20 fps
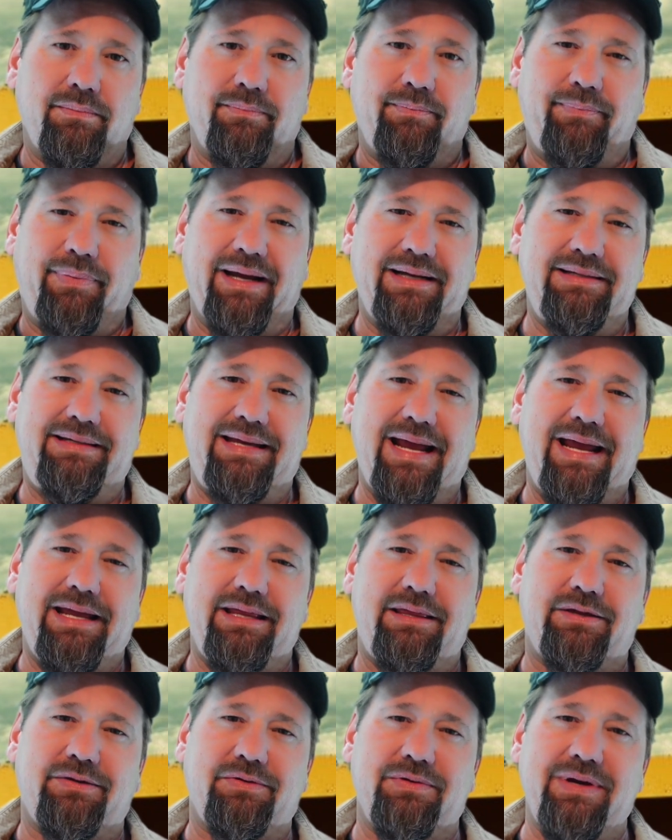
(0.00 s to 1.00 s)
By day
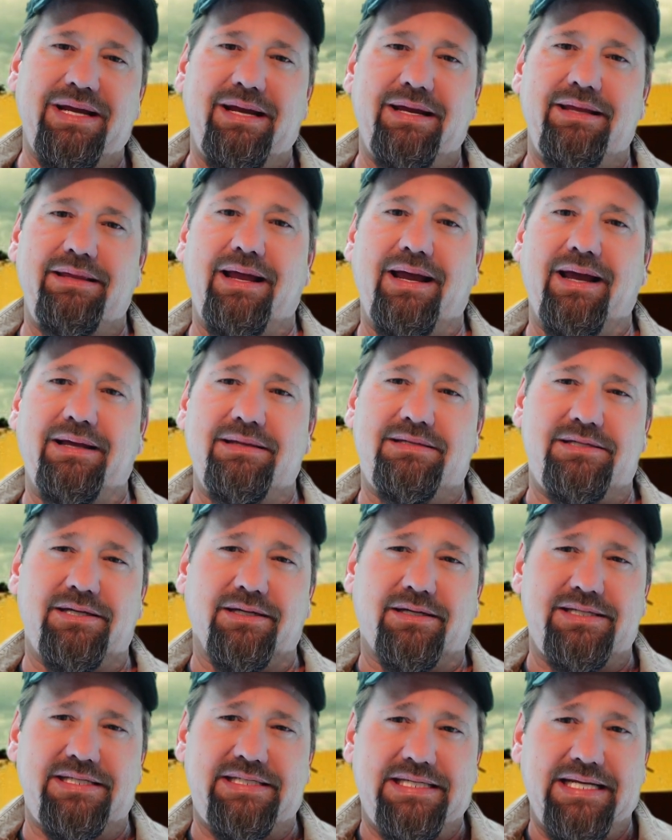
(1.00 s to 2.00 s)
3, they had
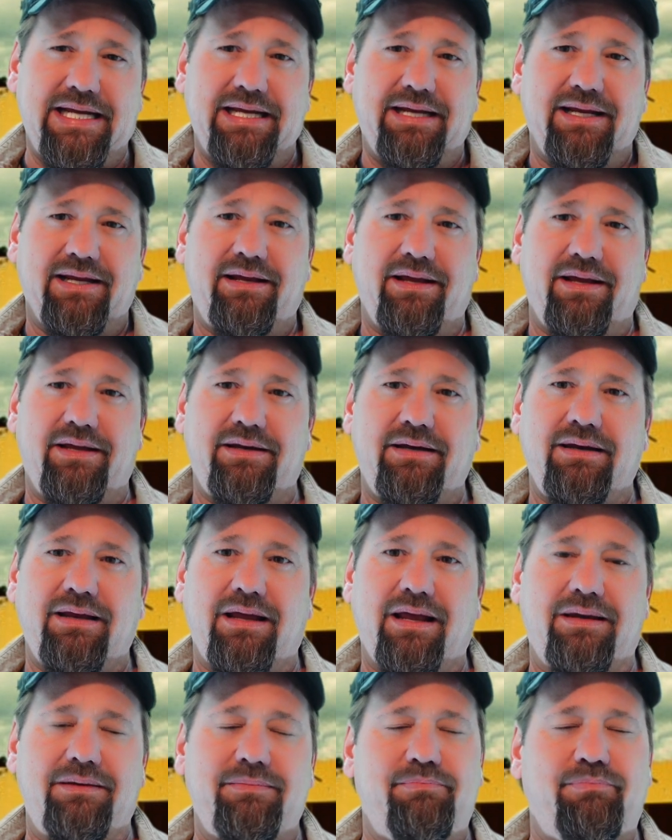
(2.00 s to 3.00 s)
succeeded
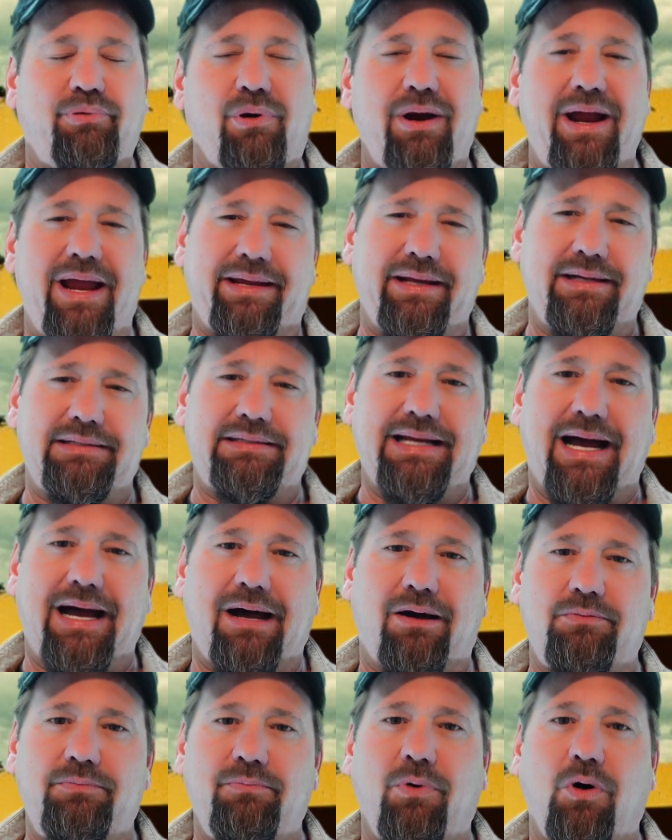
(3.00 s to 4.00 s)
in breaking
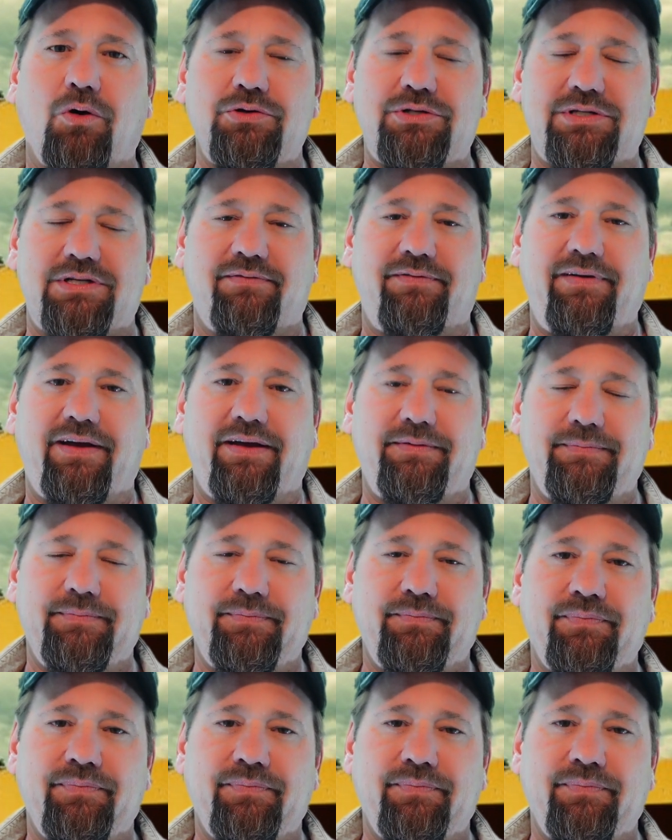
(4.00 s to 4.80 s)
down most of it.